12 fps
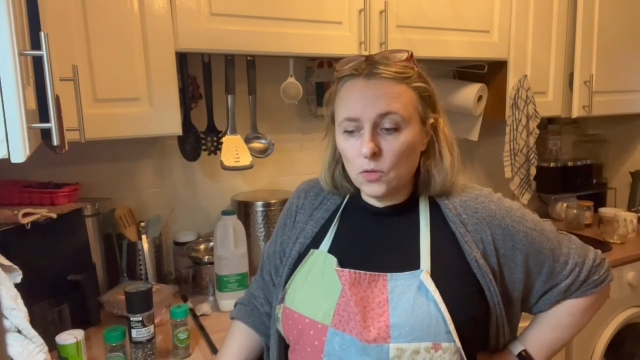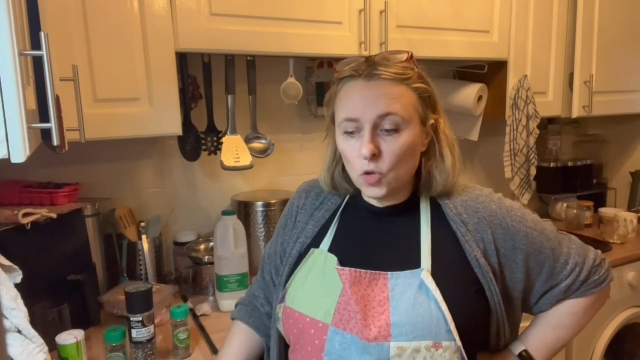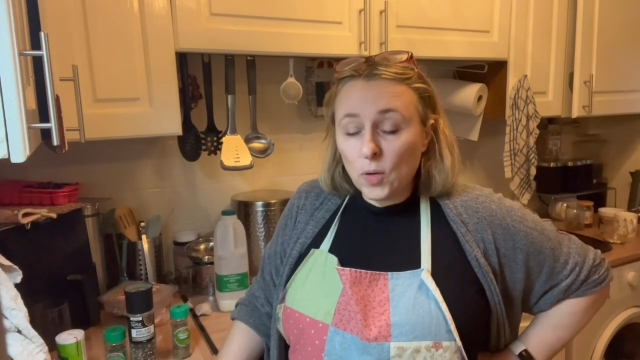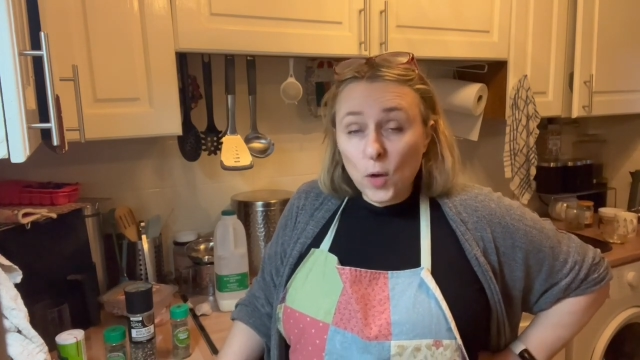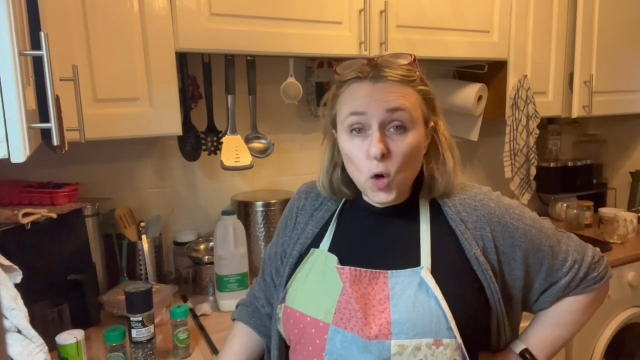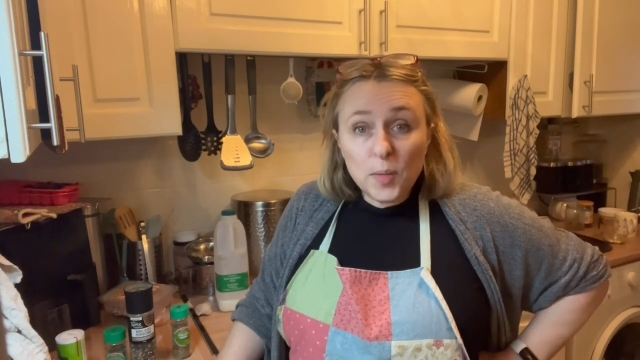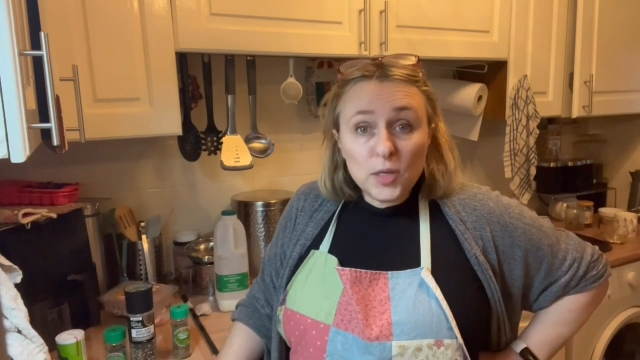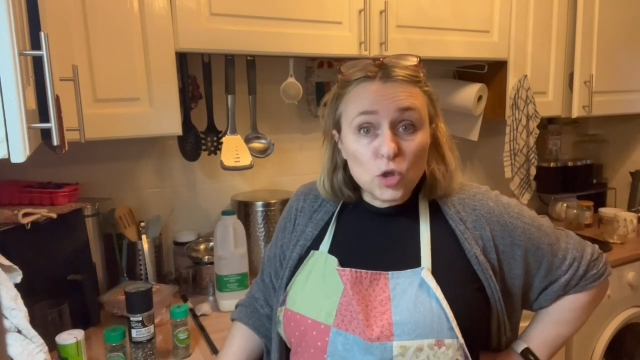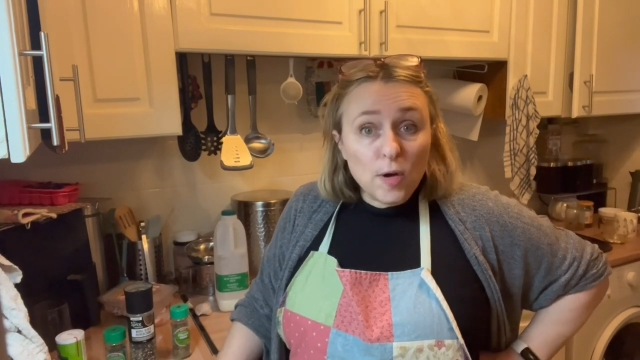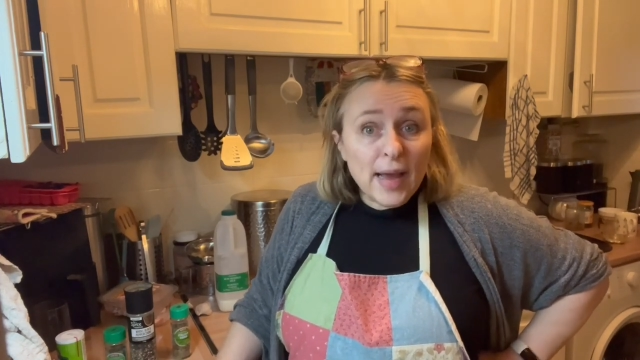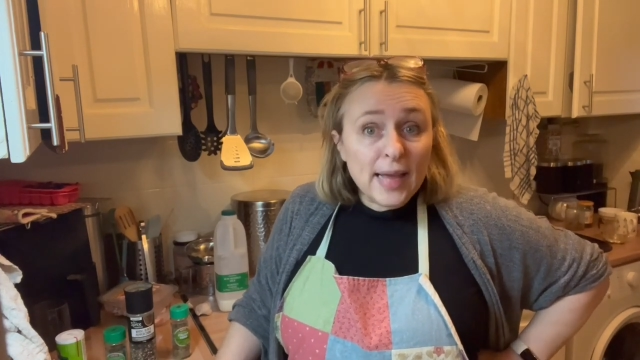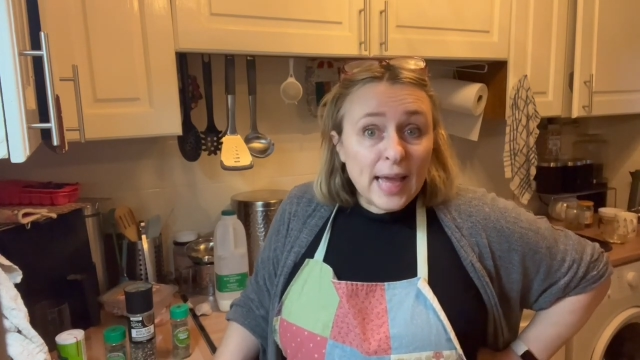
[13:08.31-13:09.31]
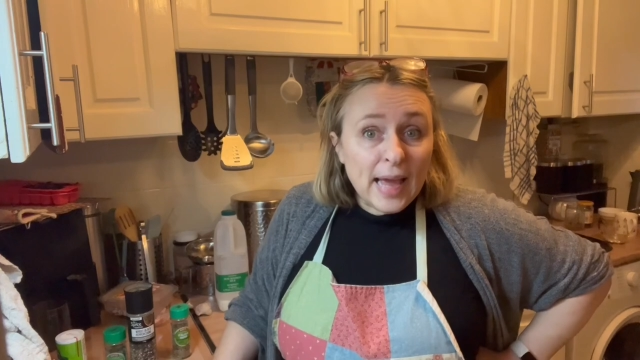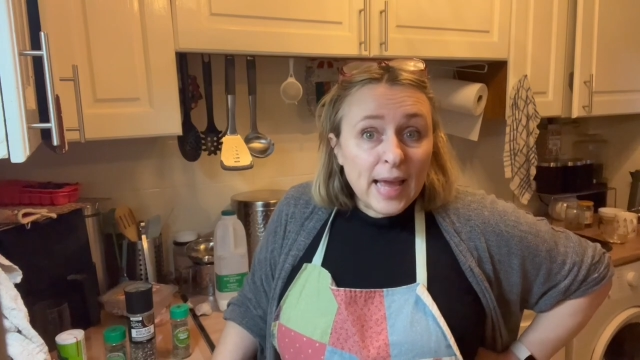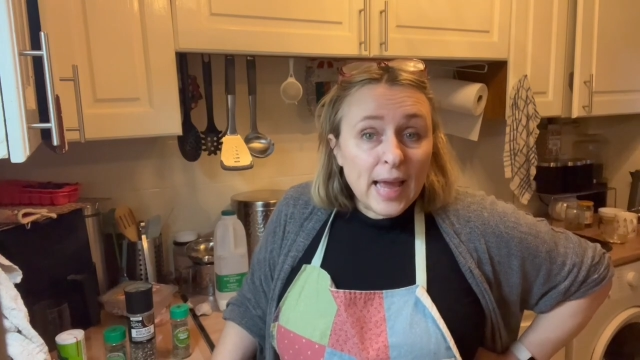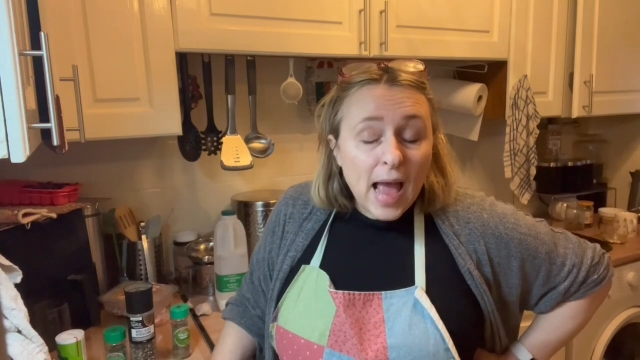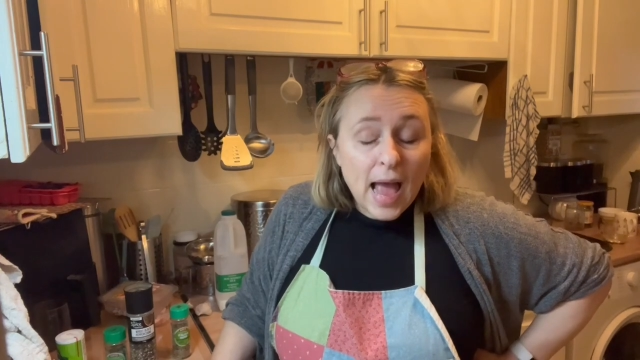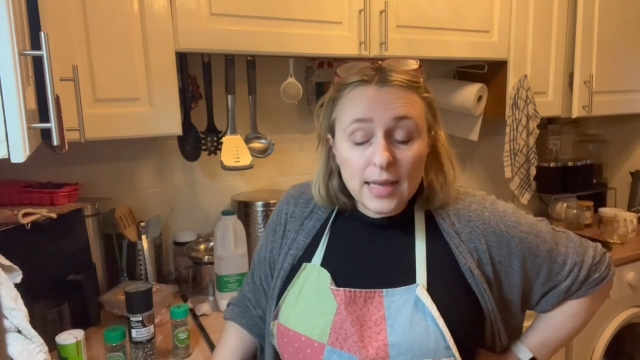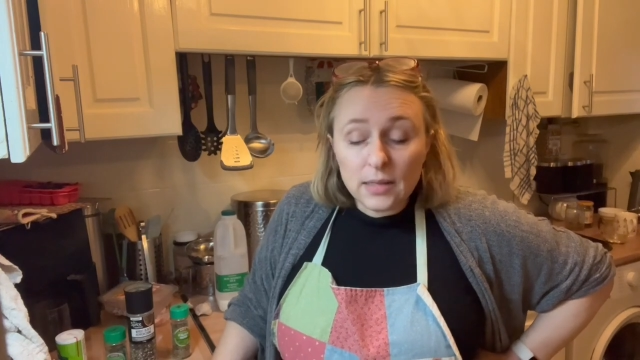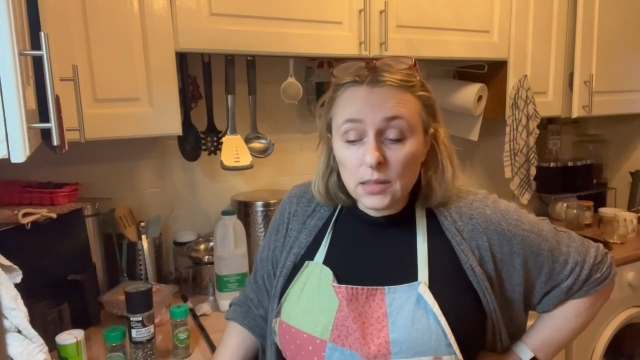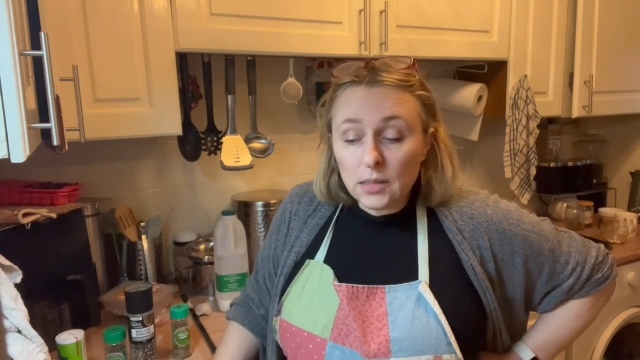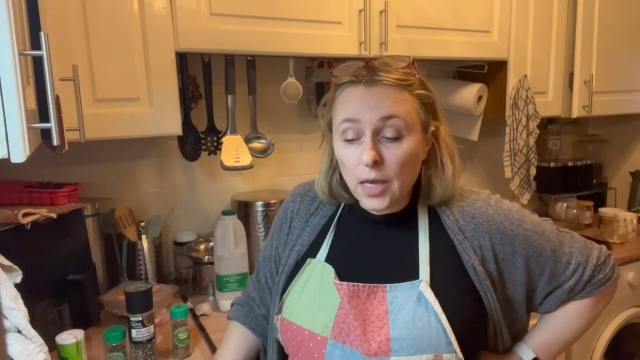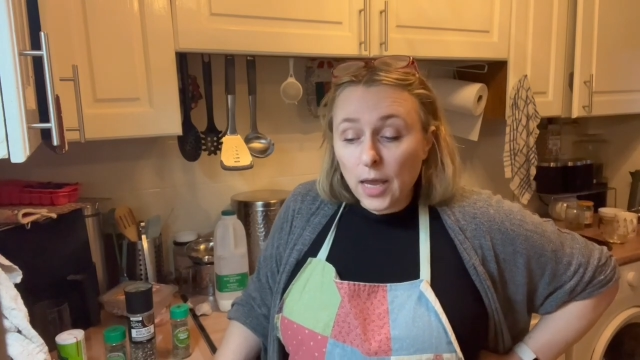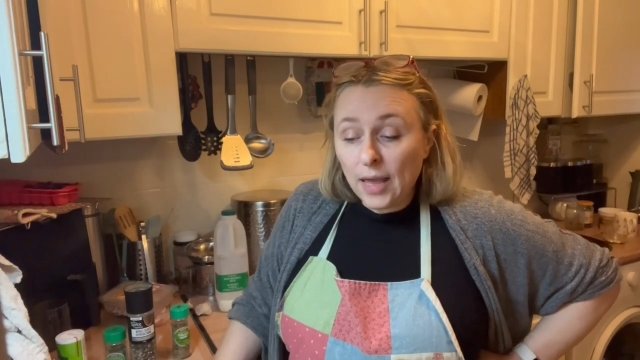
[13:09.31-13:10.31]
So I hope you try it and
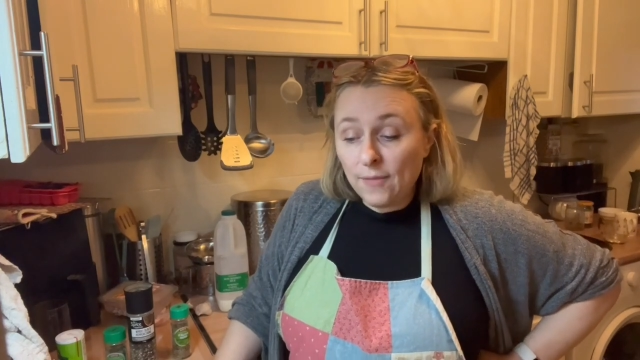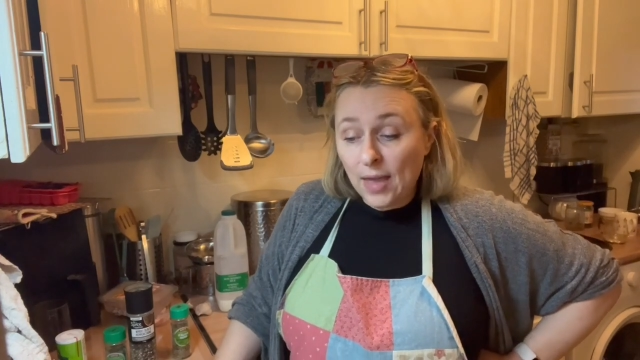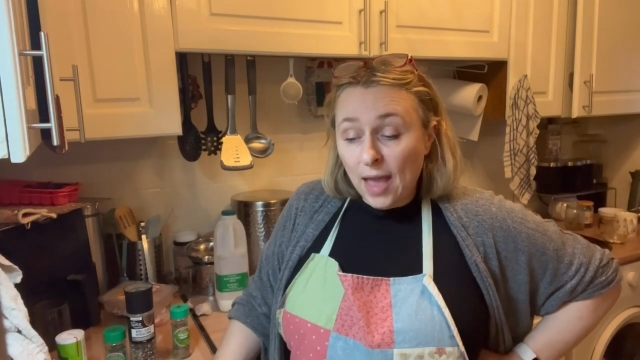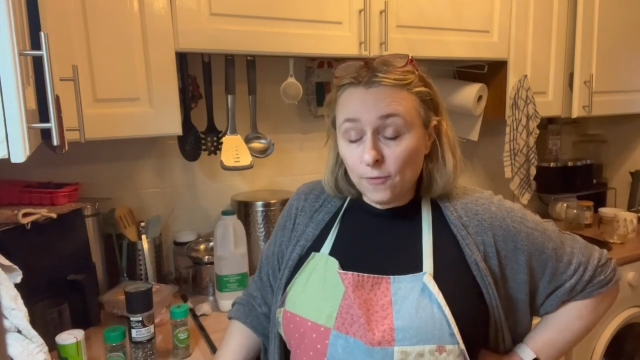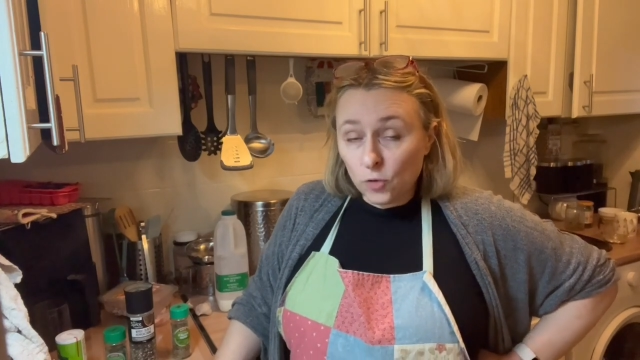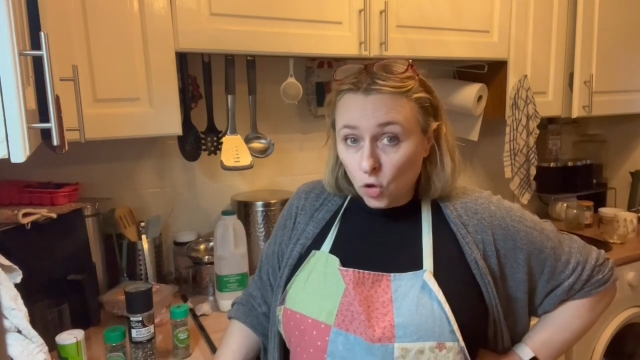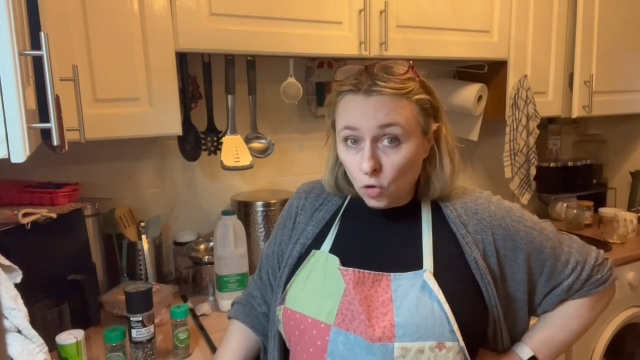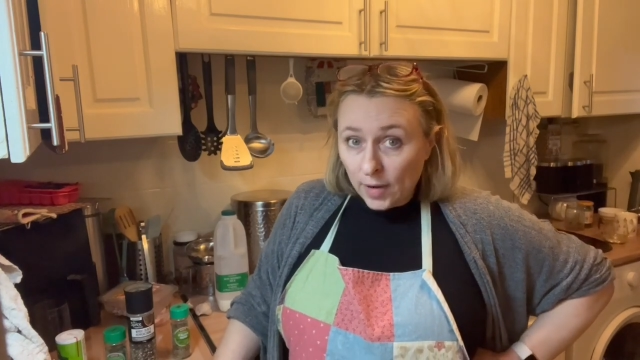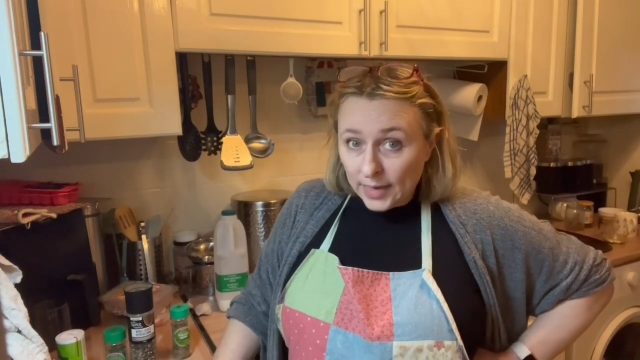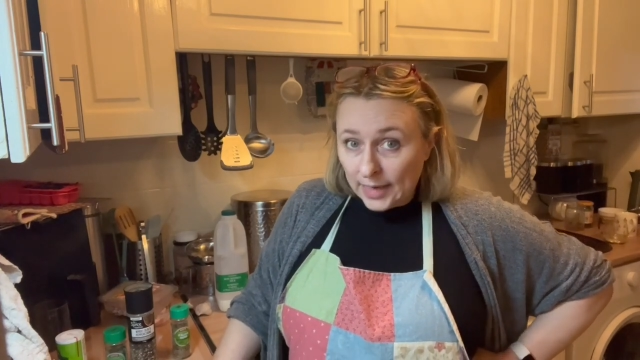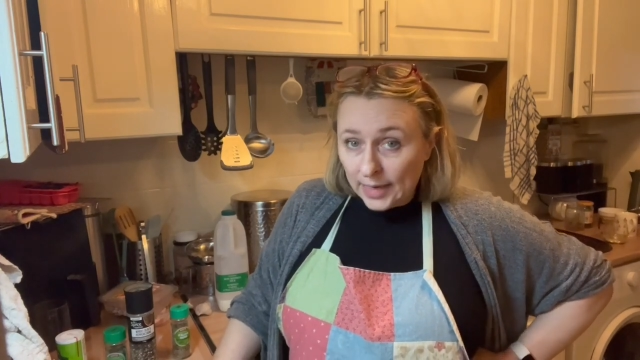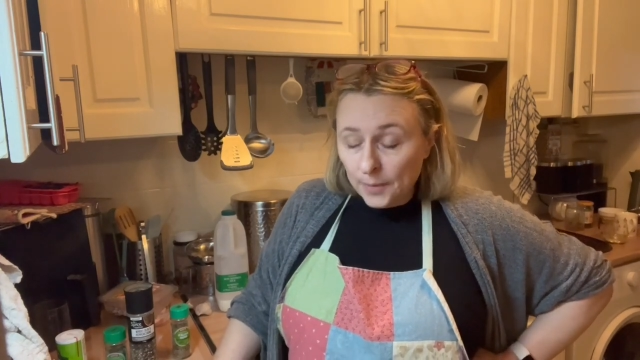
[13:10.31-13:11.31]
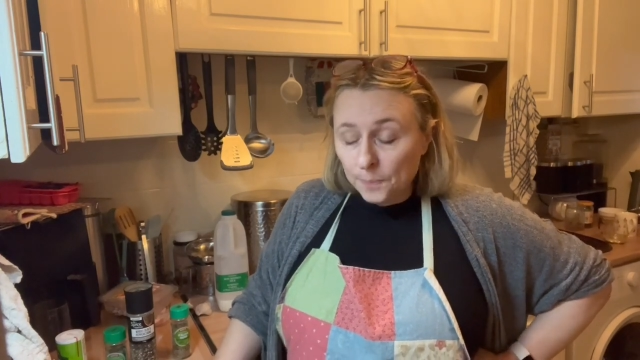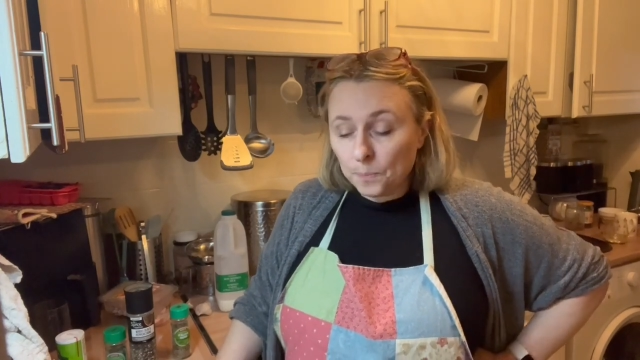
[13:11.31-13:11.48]
uh, if you haven't already,